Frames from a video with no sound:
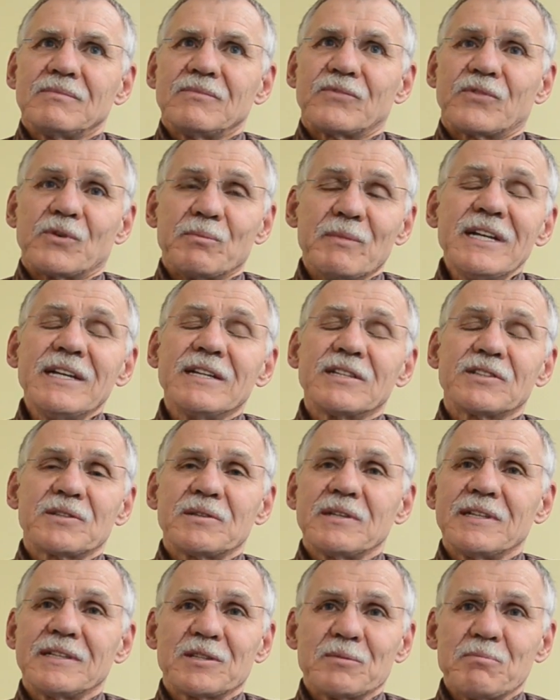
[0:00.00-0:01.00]
for me it's
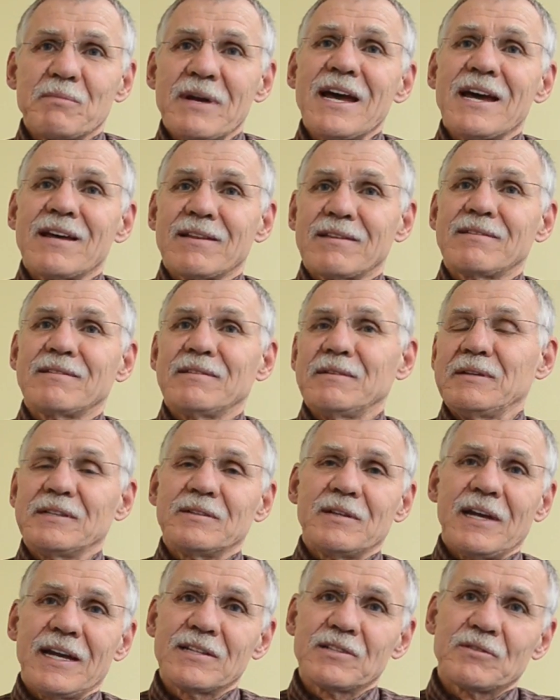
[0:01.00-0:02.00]
it's a math.
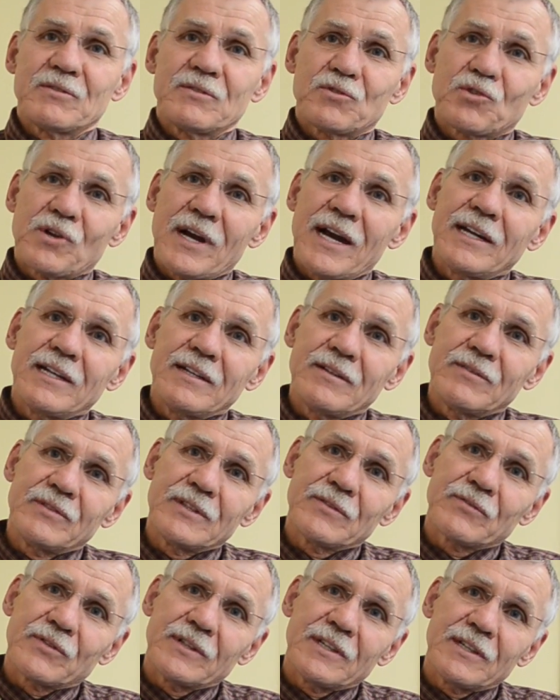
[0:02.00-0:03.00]
It has a variety of
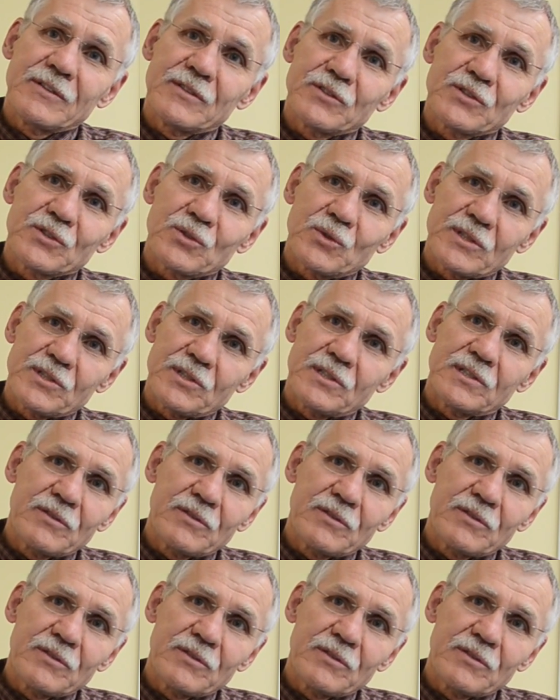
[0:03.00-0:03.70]
different other sources